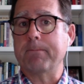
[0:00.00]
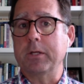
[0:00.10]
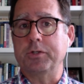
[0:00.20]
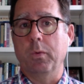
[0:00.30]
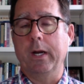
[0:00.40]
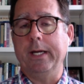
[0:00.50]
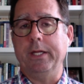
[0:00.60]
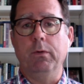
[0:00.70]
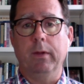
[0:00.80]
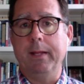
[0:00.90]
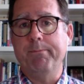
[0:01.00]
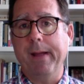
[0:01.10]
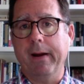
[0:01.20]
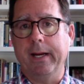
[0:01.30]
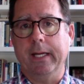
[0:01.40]
So, what did he do? Well, he
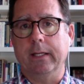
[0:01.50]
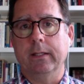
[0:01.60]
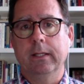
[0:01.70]
buried it.